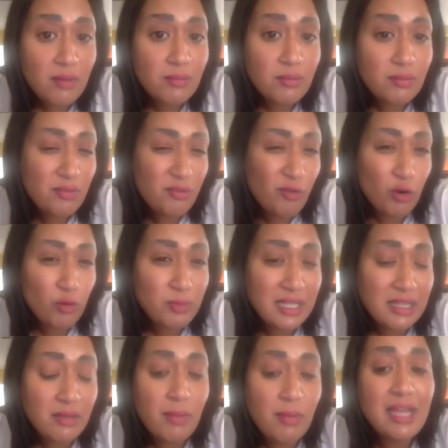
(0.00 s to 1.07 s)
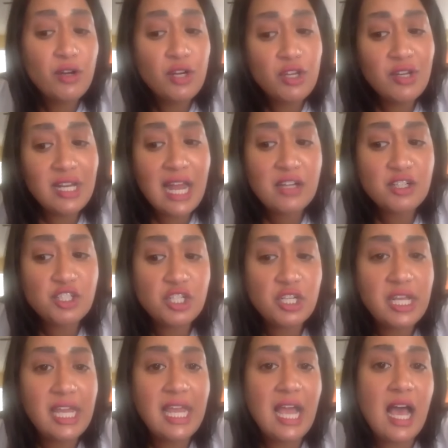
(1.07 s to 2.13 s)
before opening the mic, or you can
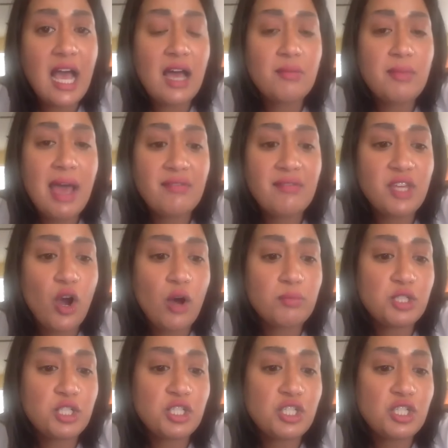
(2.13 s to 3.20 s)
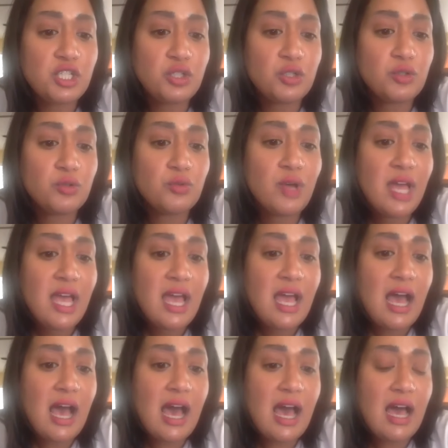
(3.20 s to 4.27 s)
actually have the option to
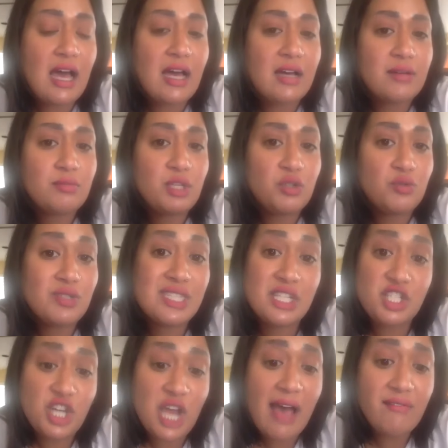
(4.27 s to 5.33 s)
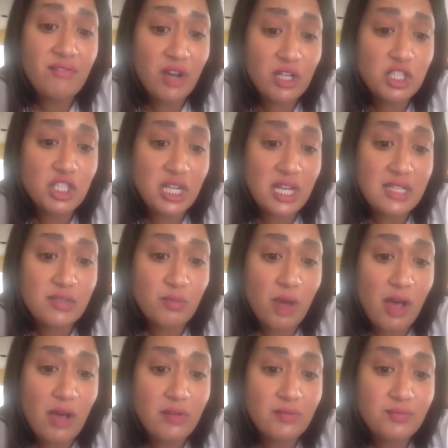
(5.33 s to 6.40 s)
use the chat function as
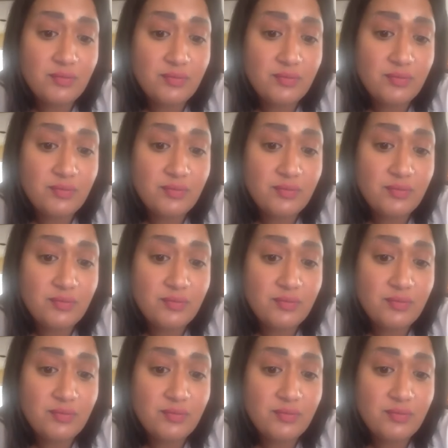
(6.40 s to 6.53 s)
well.